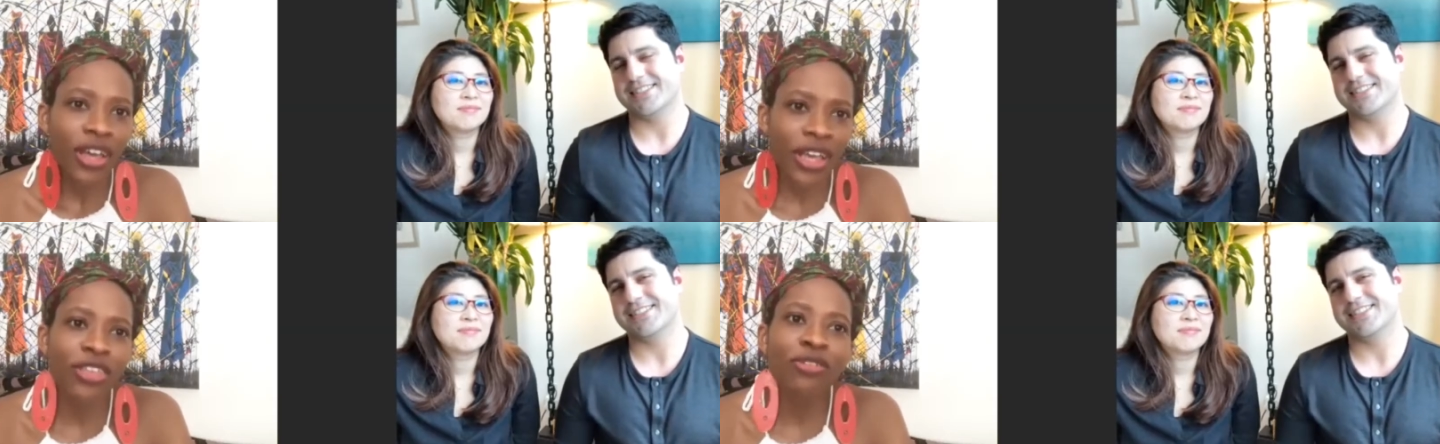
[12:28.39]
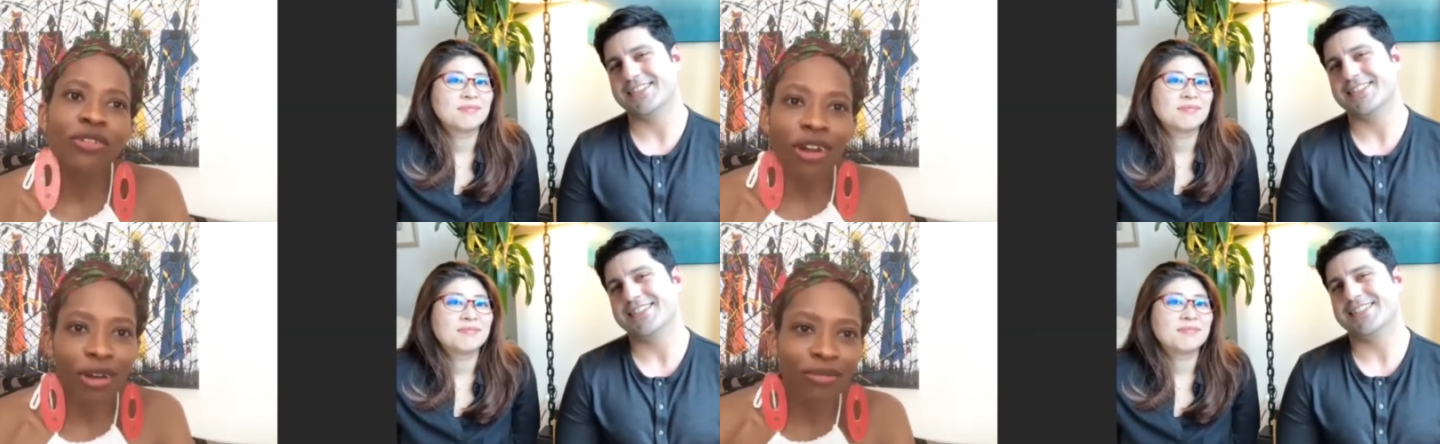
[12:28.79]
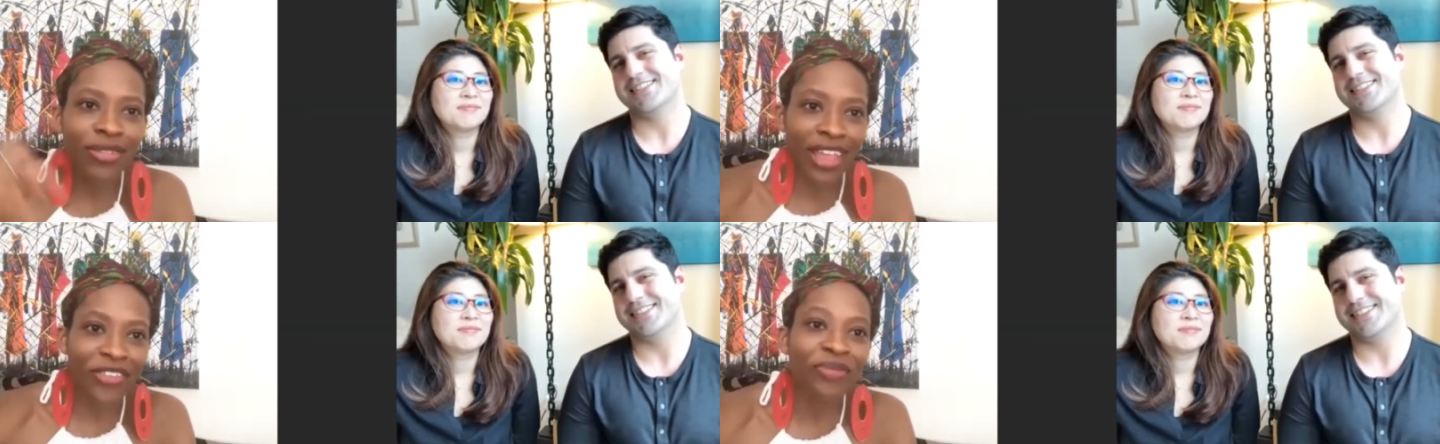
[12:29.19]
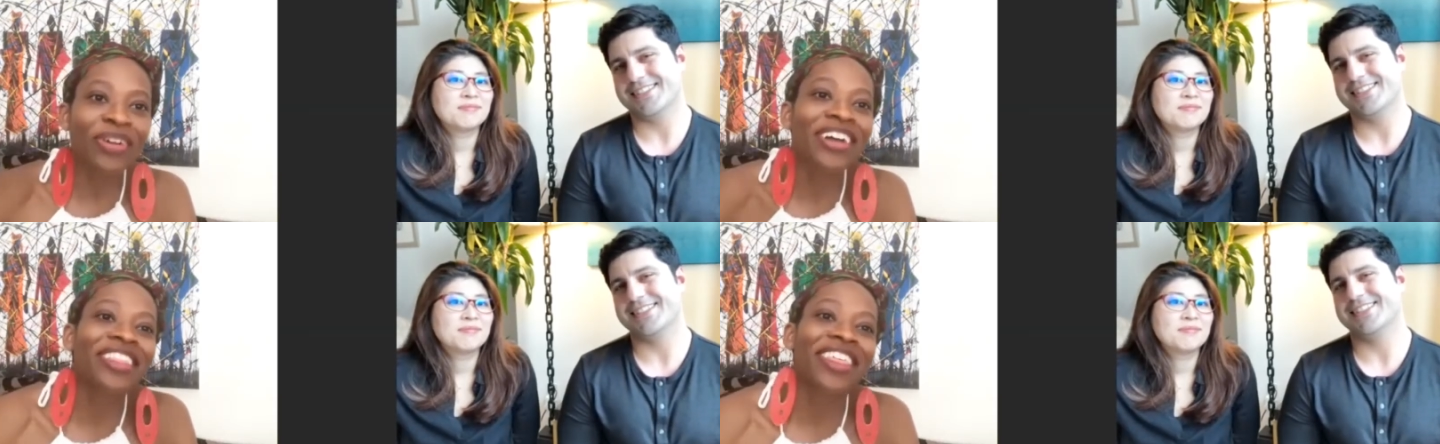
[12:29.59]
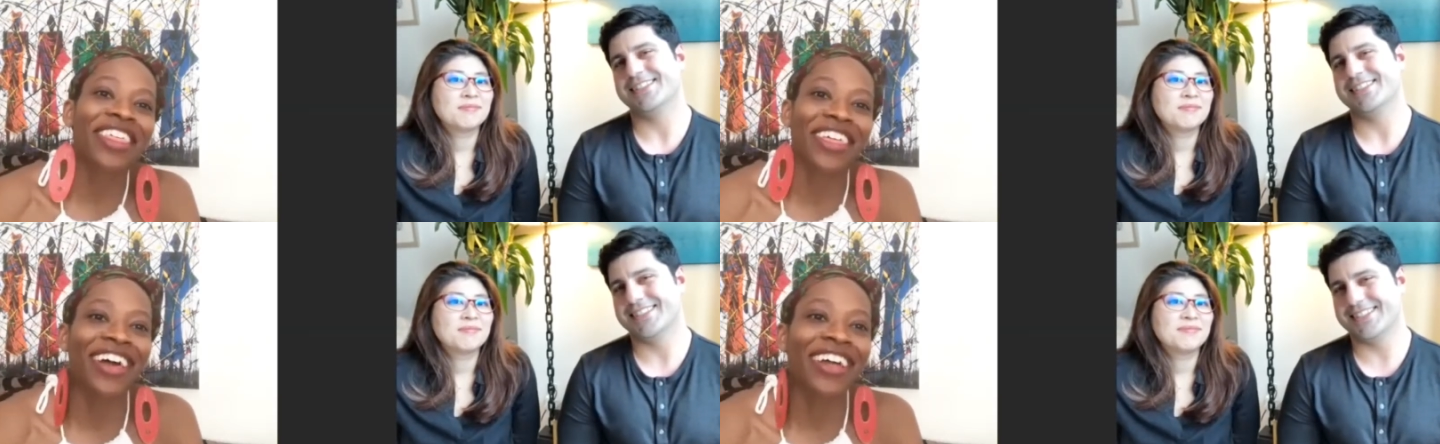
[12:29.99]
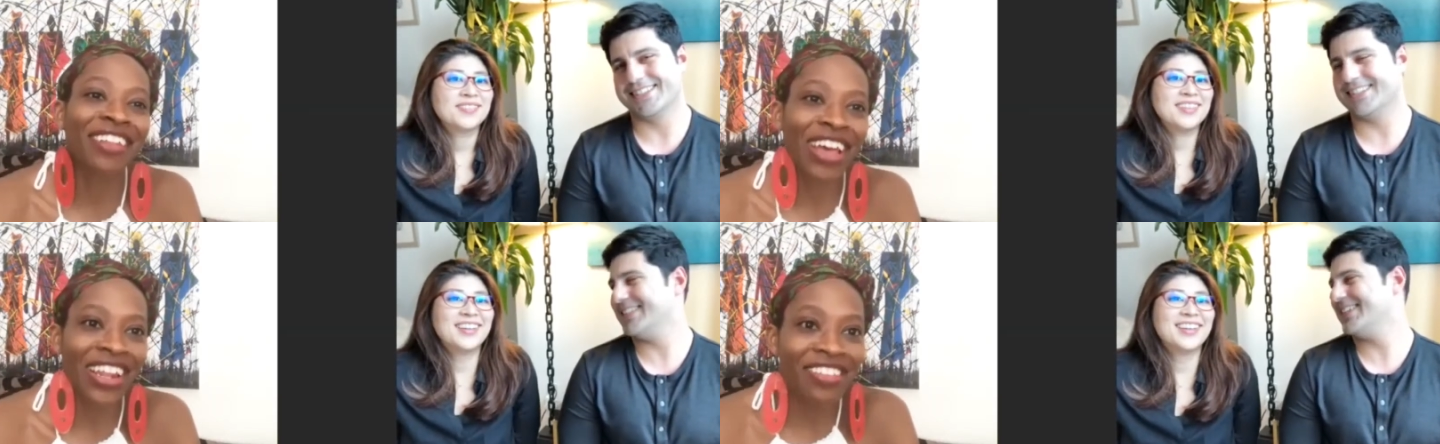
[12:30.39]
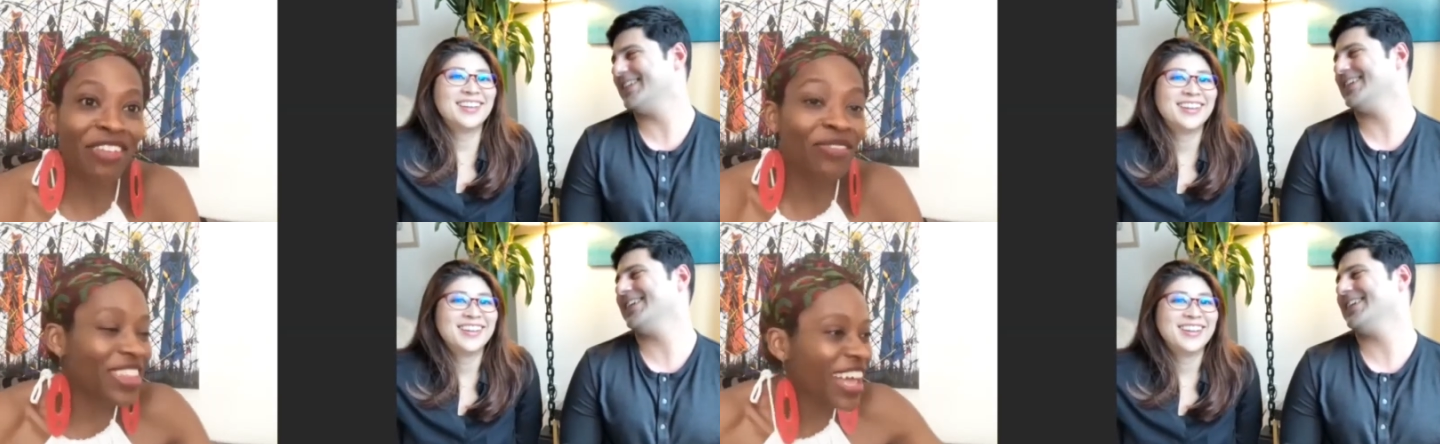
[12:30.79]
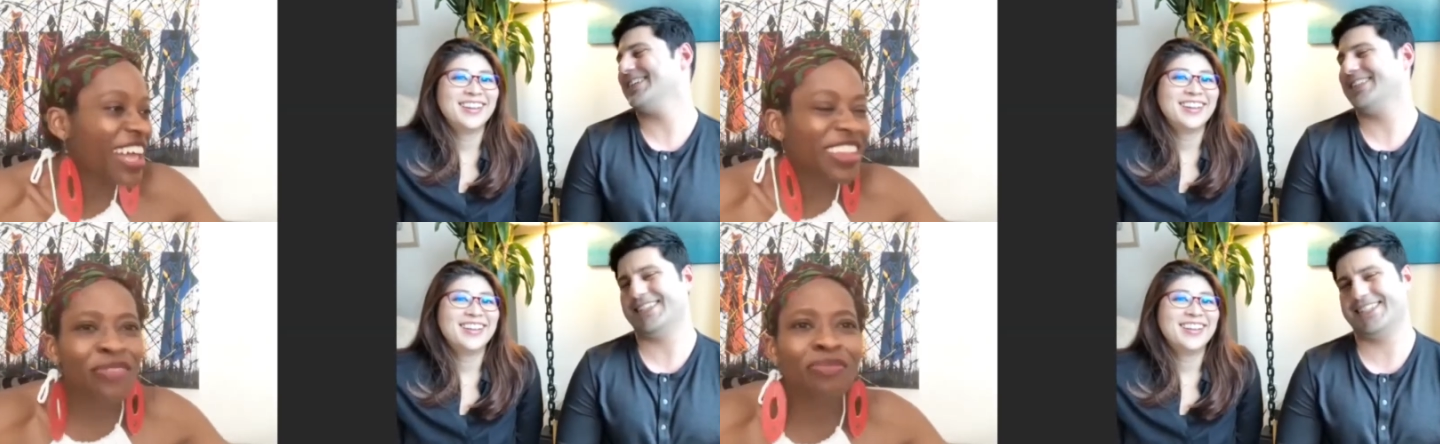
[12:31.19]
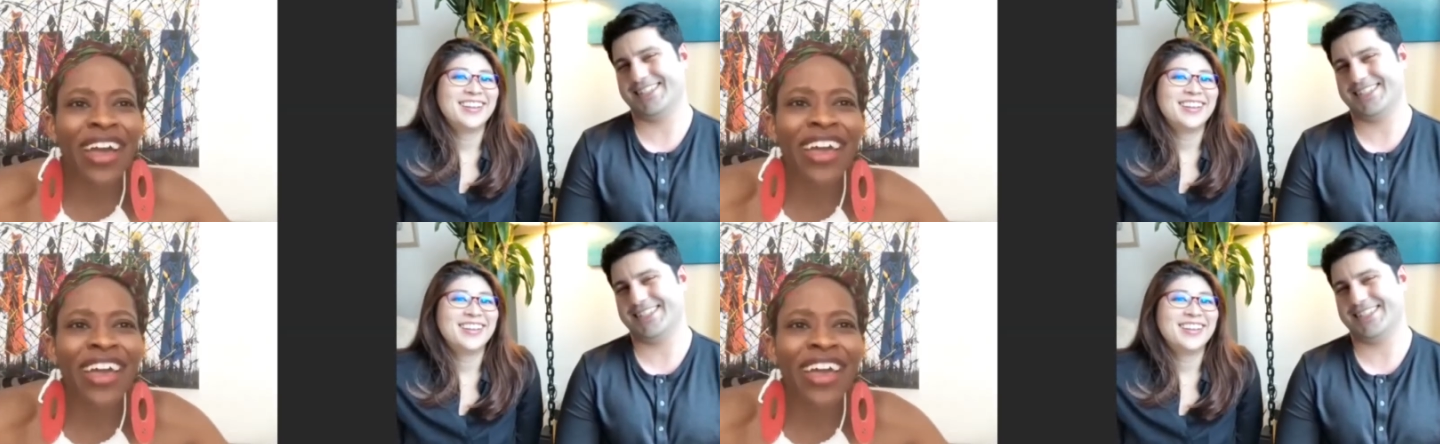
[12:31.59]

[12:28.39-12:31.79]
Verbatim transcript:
Speaker 1: Can you come next month? And Alicia, but that is my